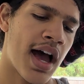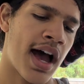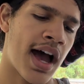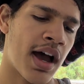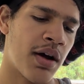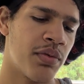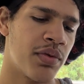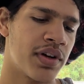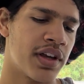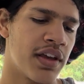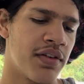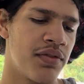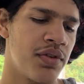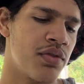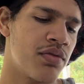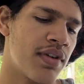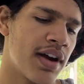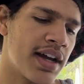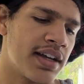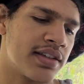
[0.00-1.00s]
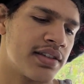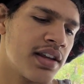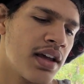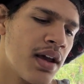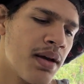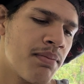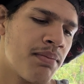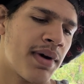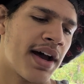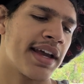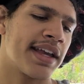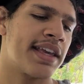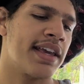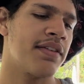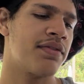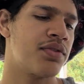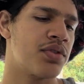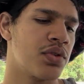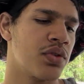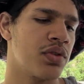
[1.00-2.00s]
I will give you rest, my
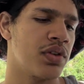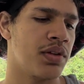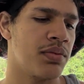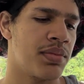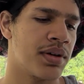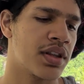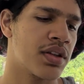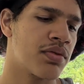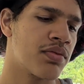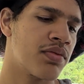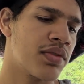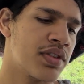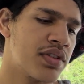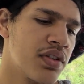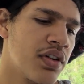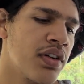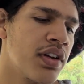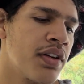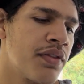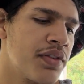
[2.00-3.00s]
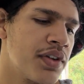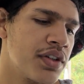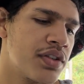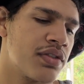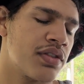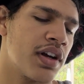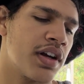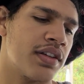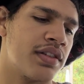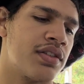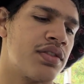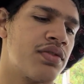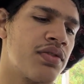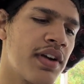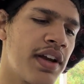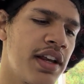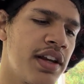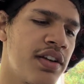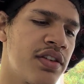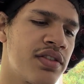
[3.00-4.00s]
gift truly, but the result of your trust.
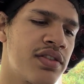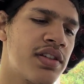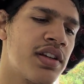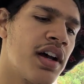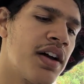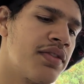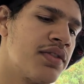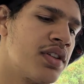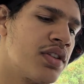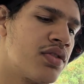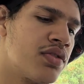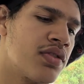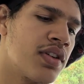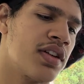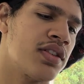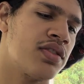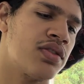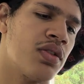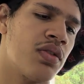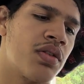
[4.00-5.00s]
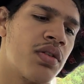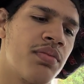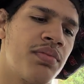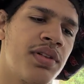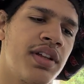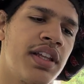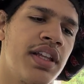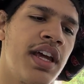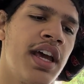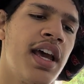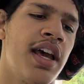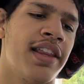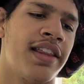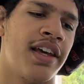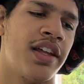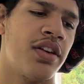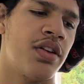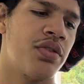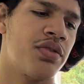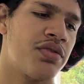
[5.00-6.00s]
Train yourself to trust so completely
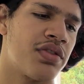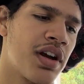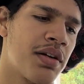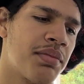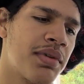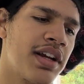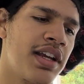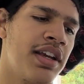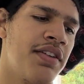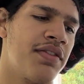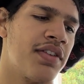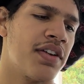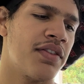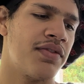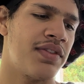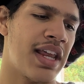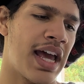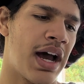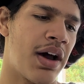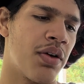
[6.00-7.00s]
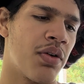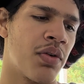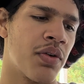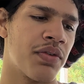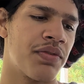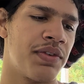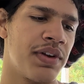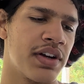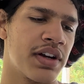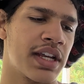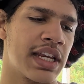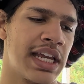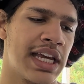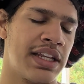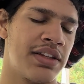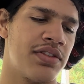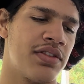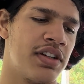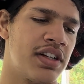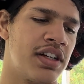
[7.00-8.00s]
that no tremor, even of doubt or fear, can
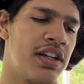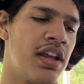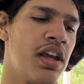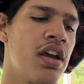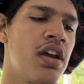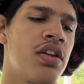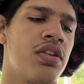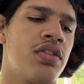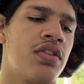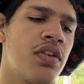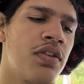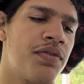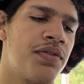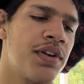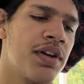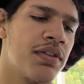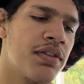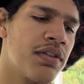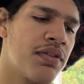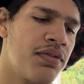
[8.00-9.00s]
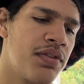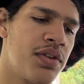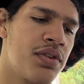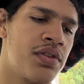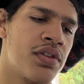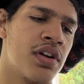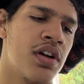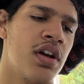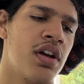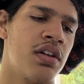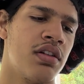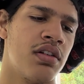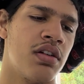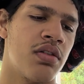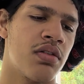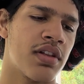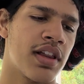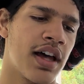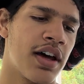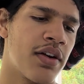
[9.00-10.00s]
enter in. No fear of the future,
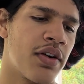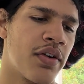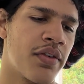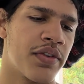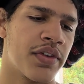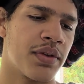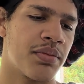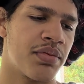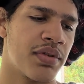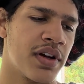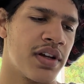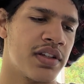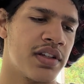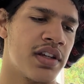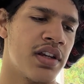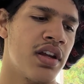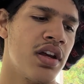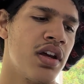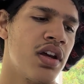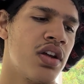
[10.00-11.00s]
no cloud over the present,